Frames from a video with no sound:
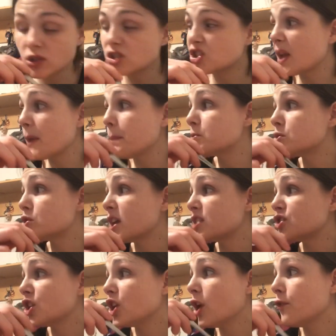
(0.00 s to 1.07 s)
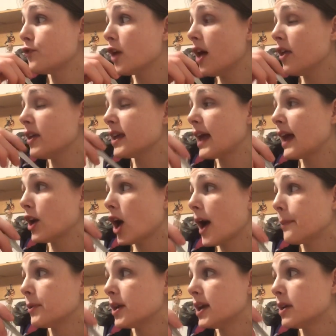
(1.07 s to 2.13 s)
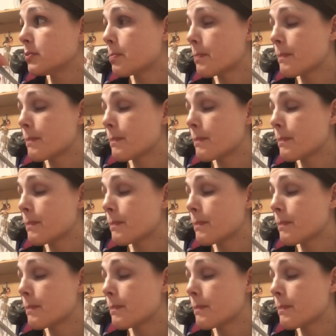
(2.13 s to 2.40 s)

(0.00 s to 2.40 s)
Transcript: So, sip, so you don't fall again, Aubrey.